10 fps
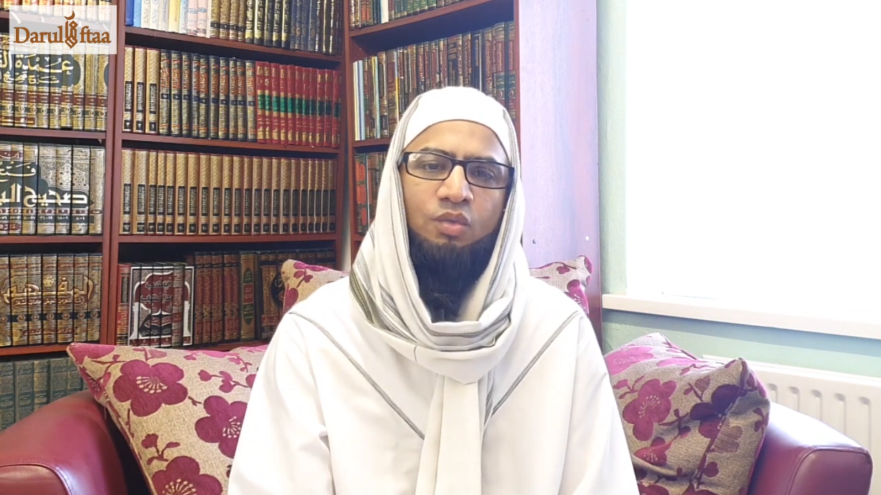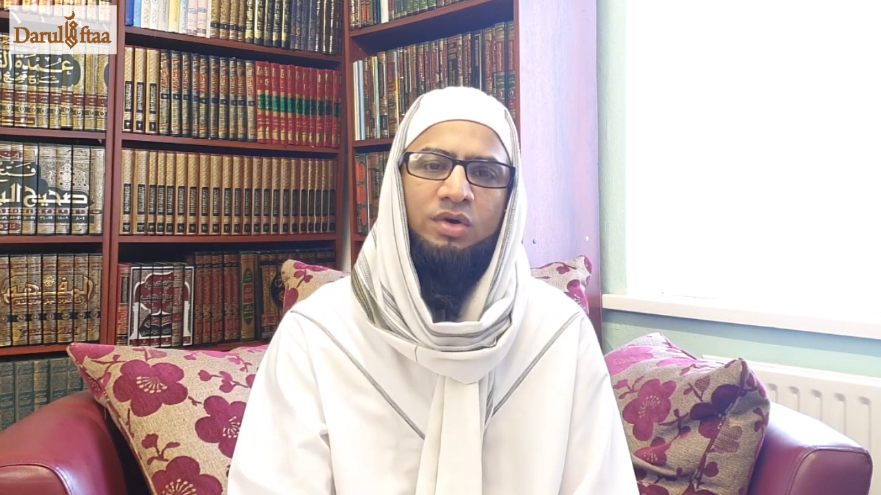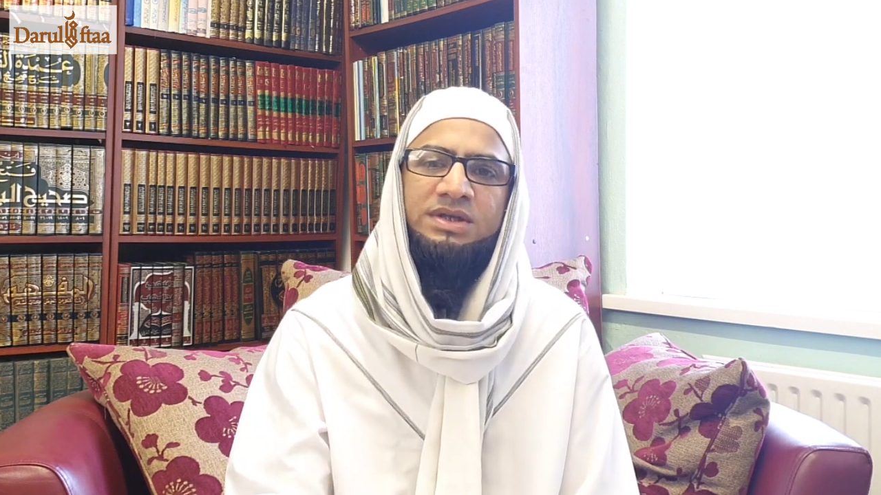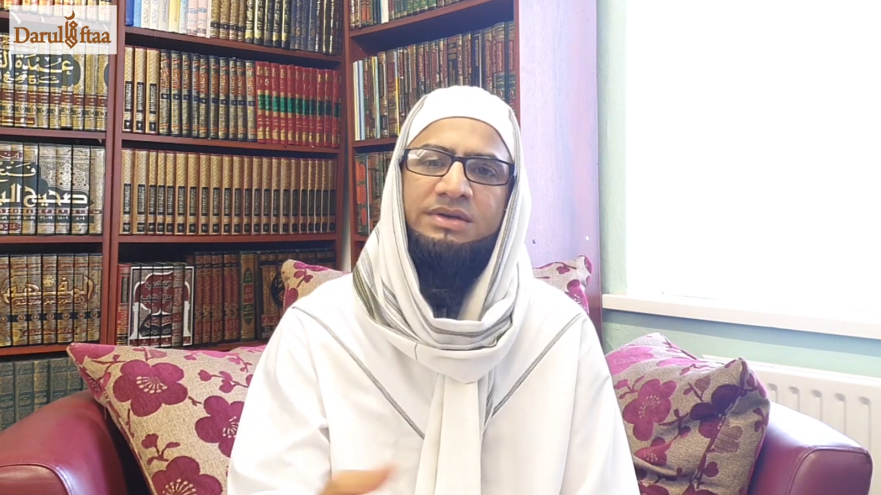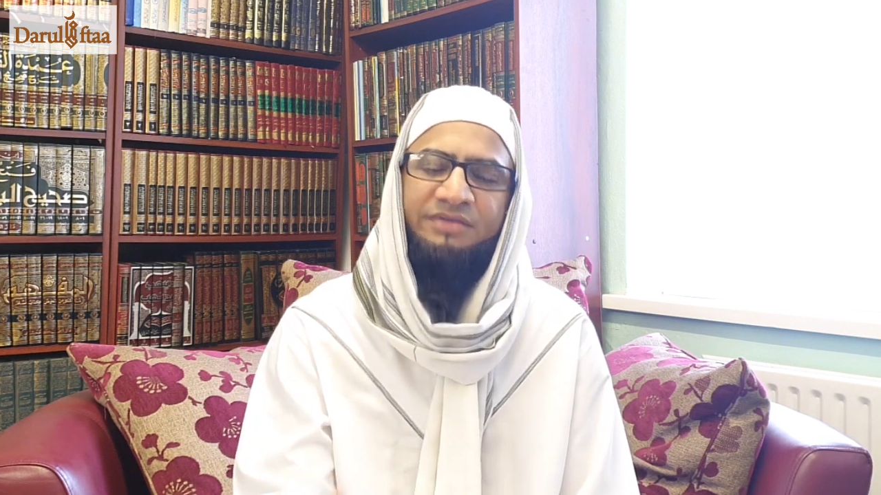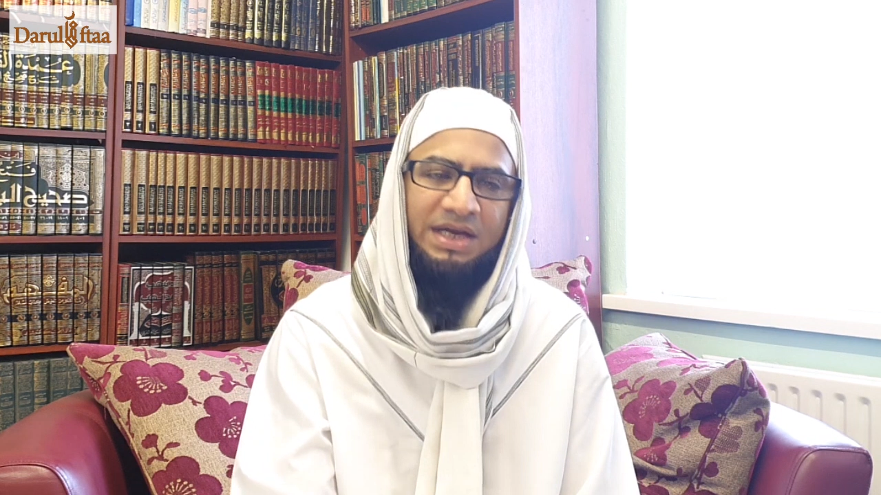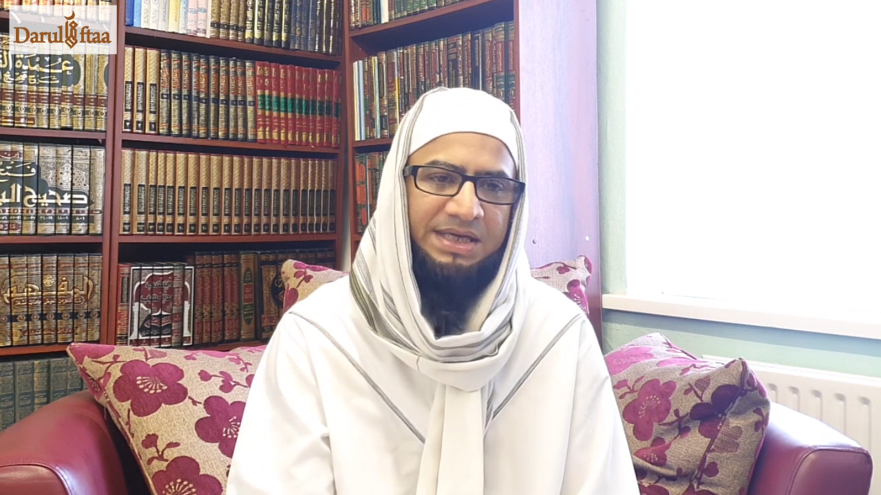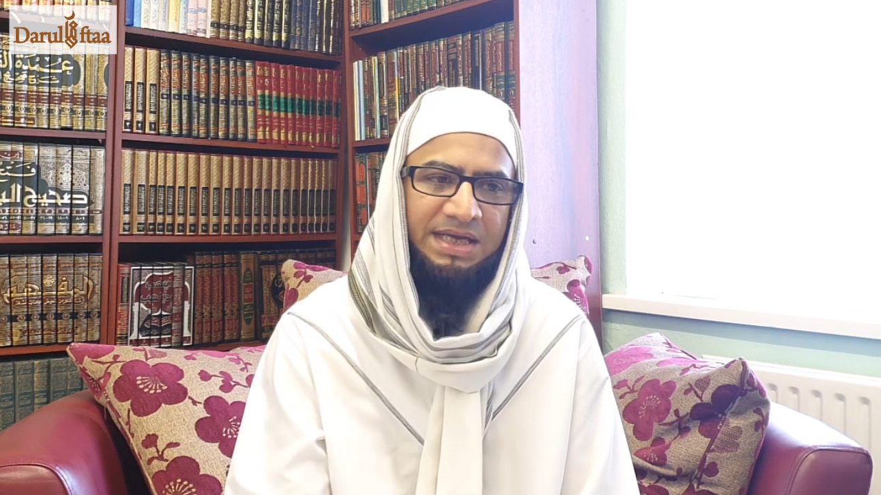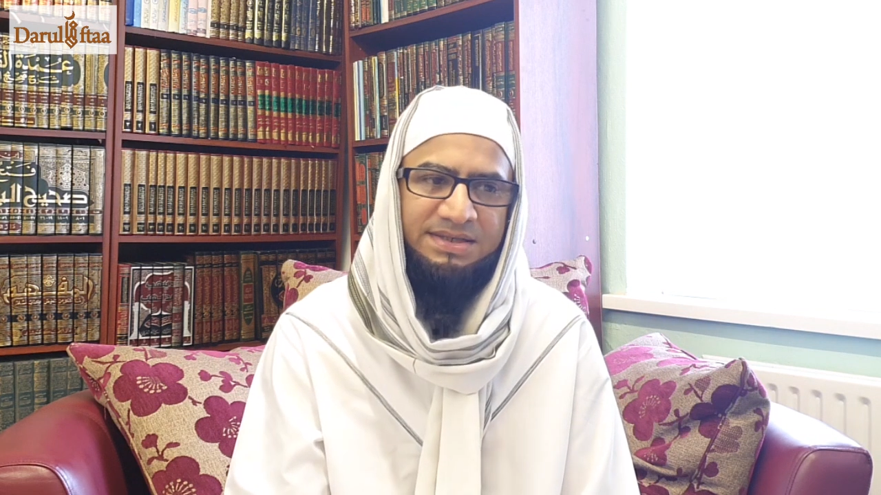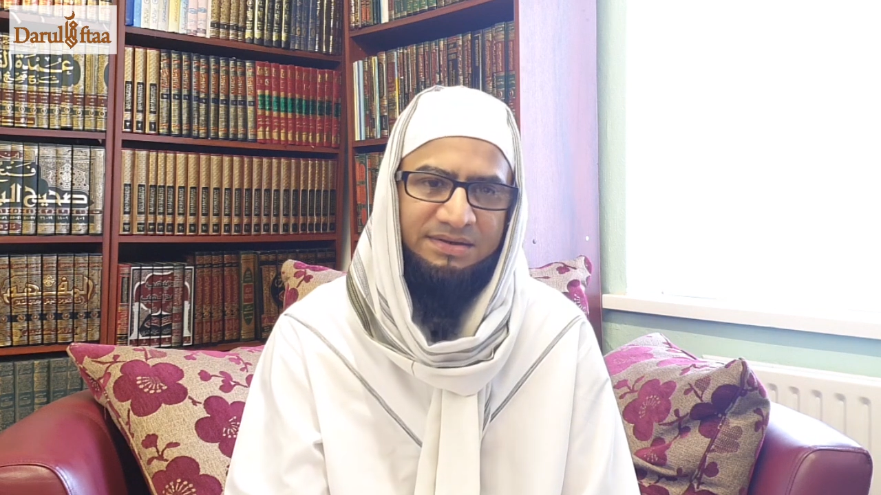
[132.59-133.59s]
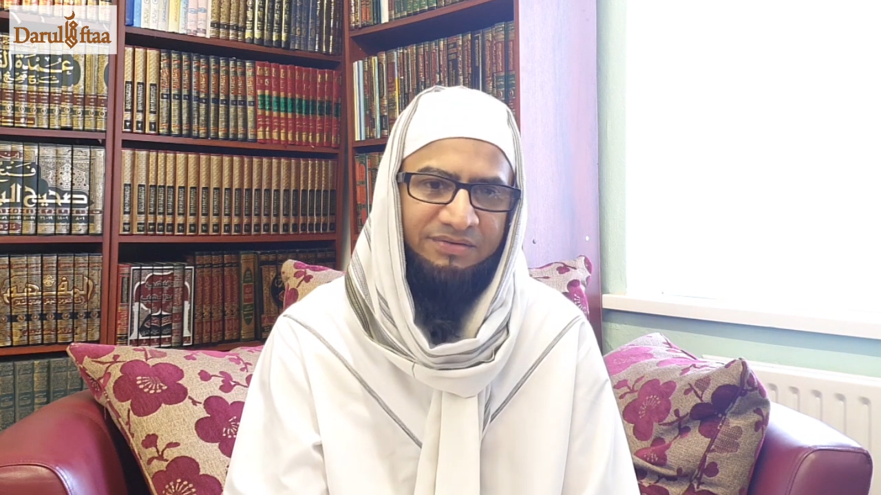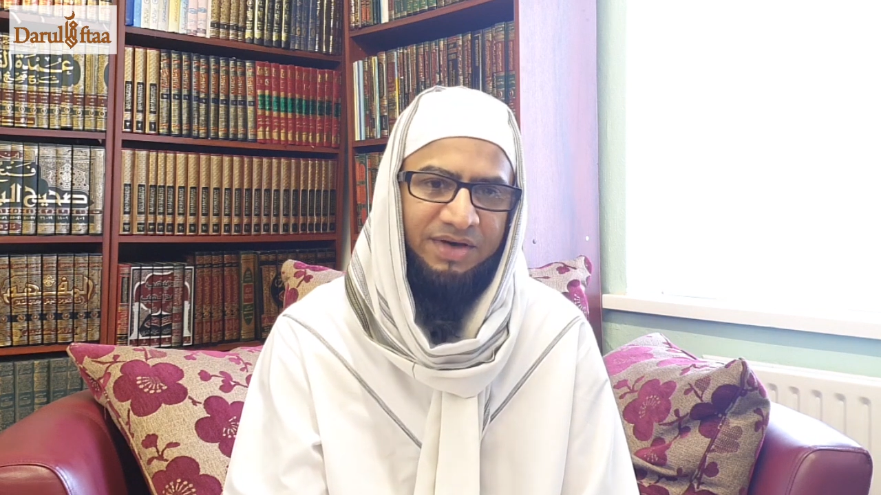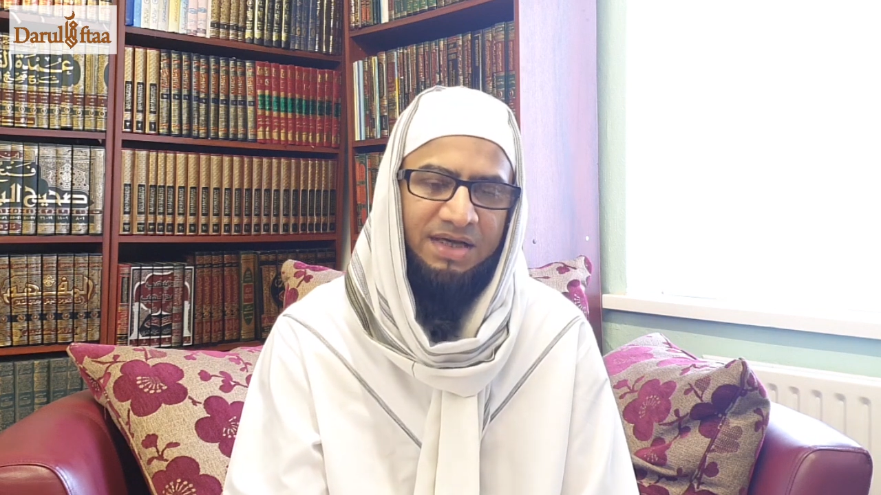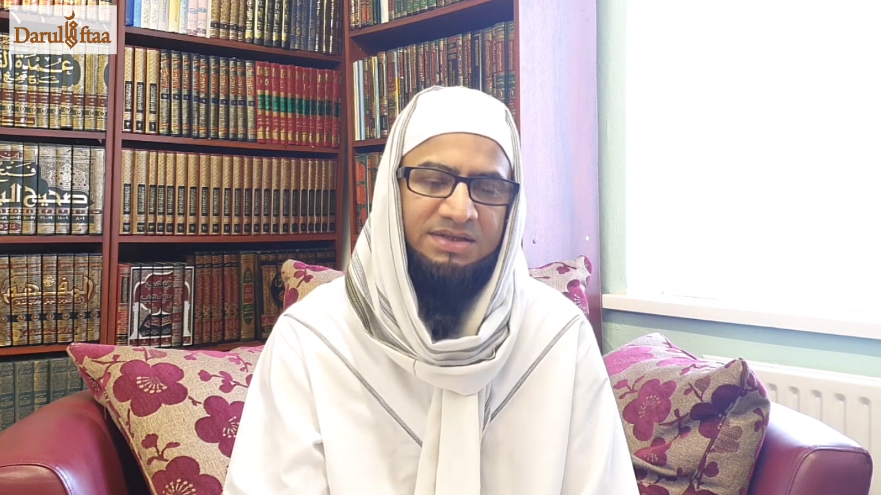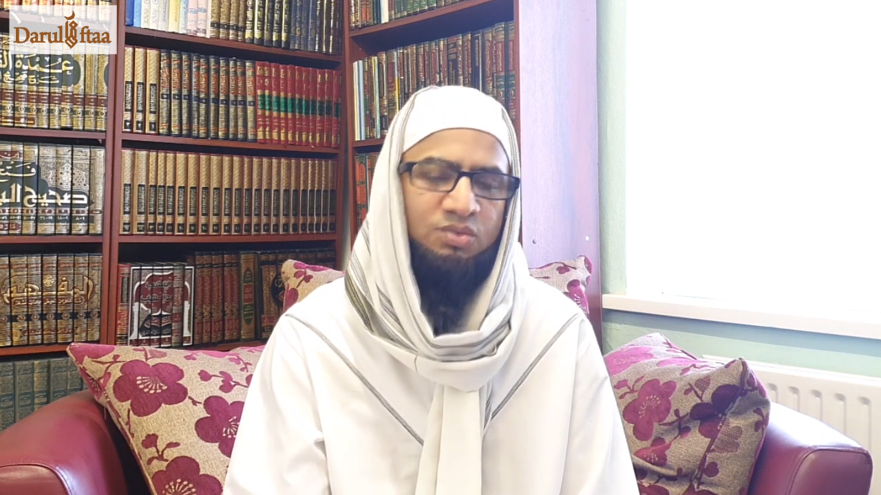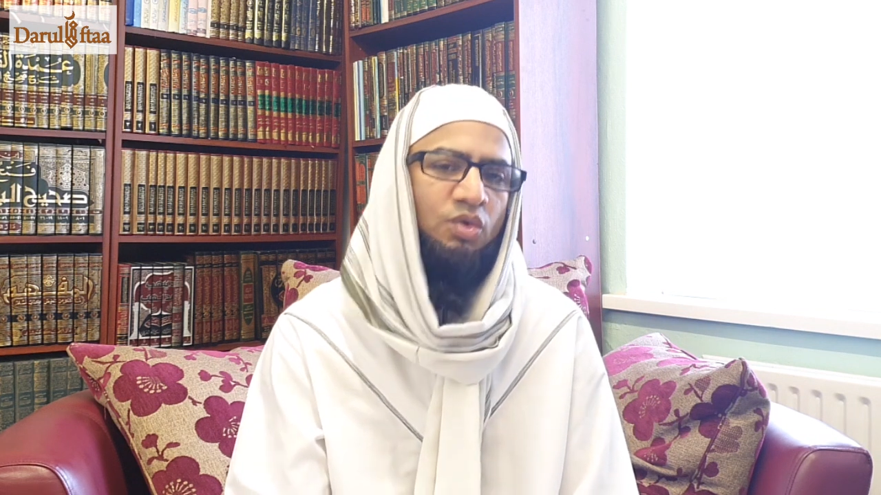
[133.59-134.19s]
what invalidates the fast,